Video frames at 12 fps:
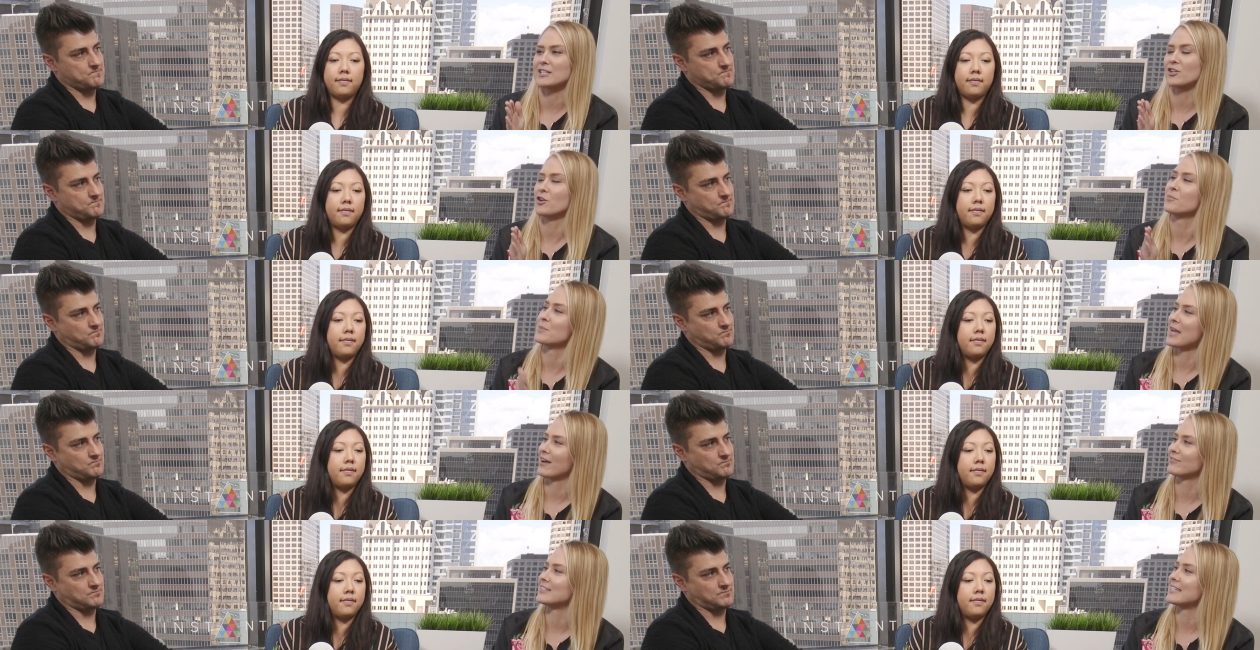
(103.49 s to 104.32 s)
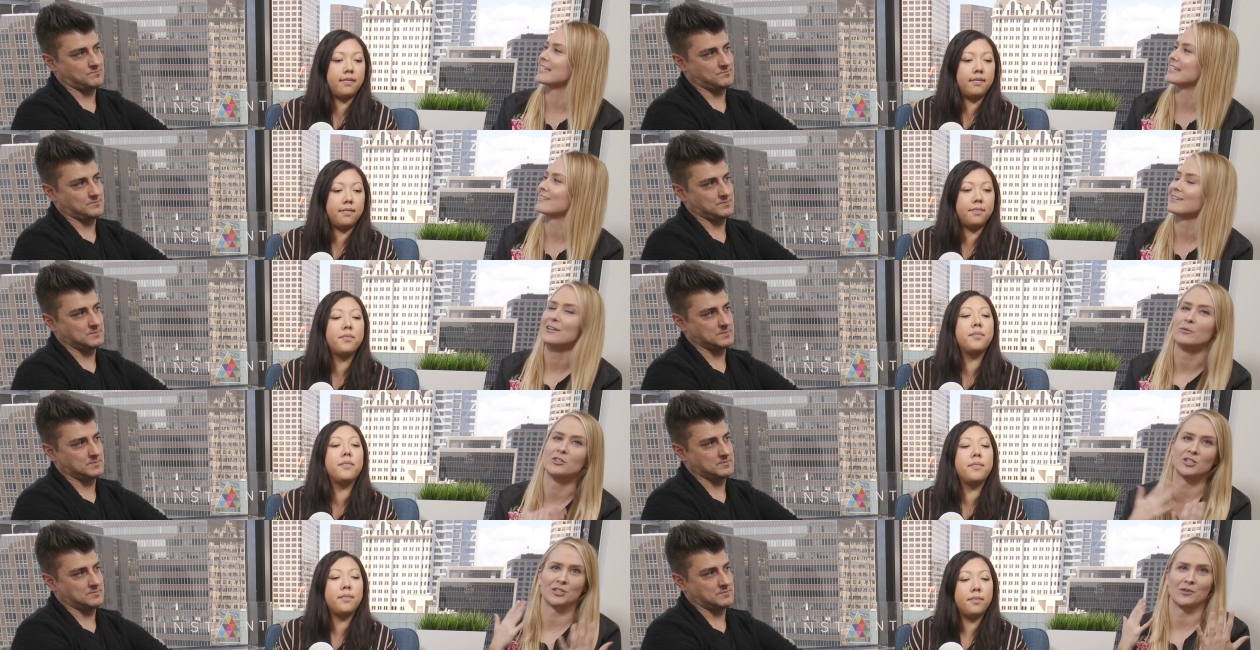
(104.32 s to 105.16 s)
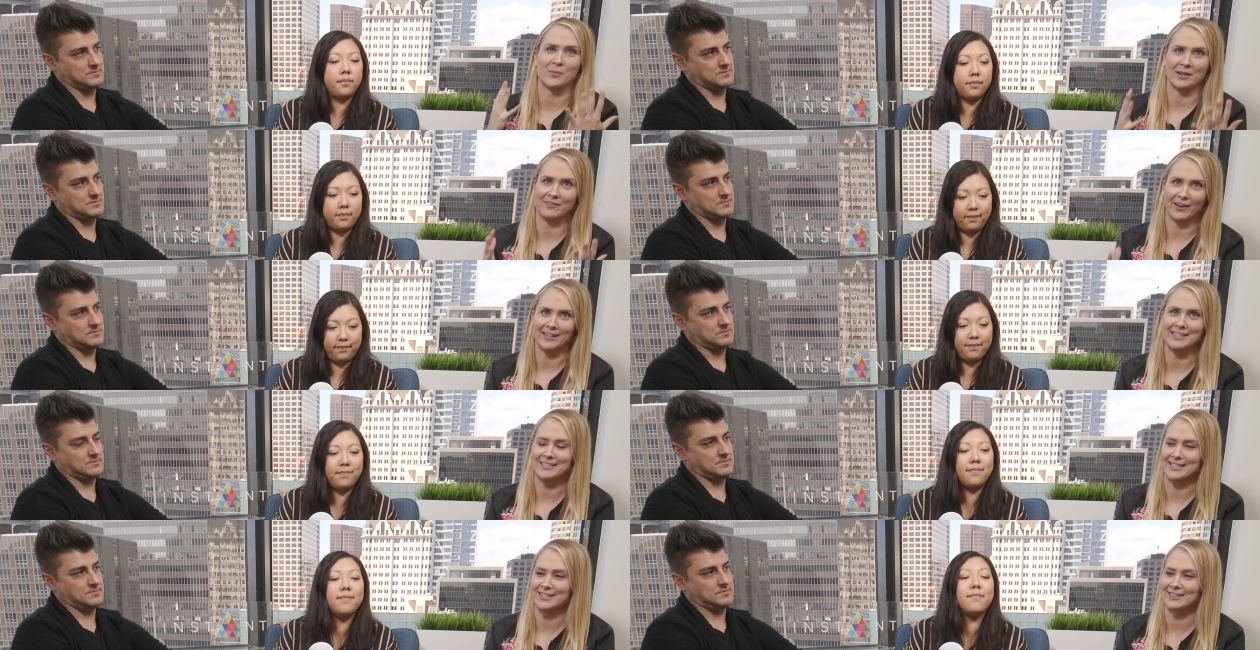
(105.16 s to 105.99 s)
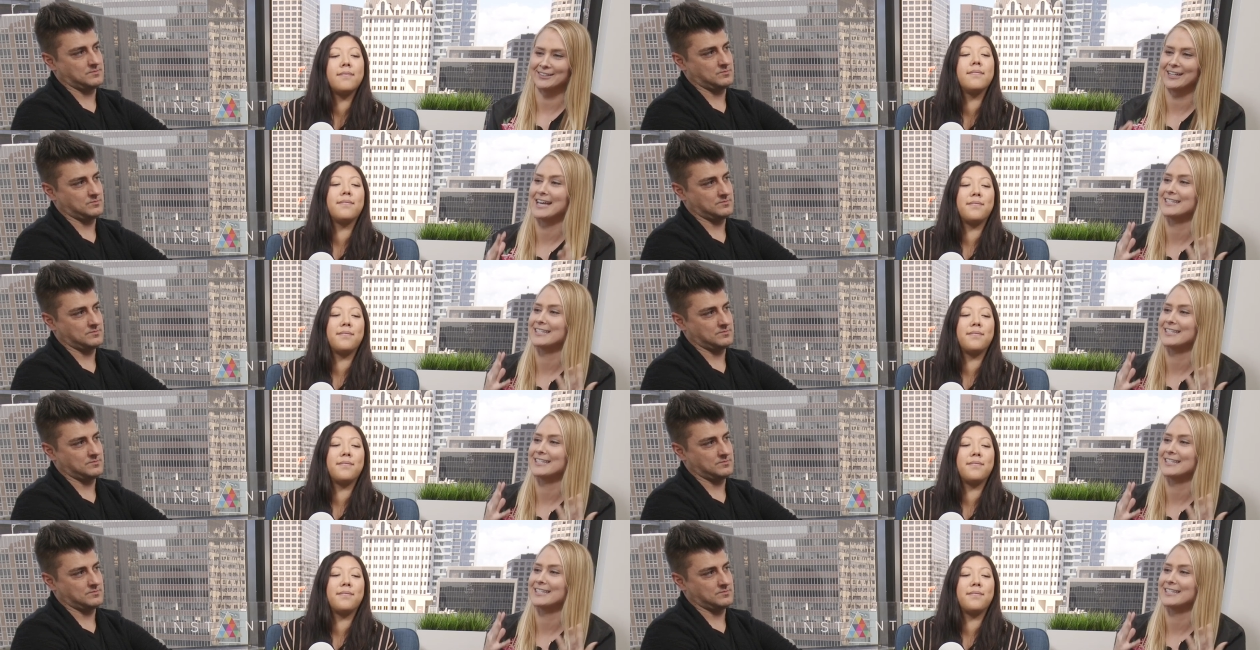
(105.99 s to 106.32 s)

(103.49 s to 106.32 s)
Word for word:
Speaker 1: It's called BFD, which stands for Big Fucking Deal.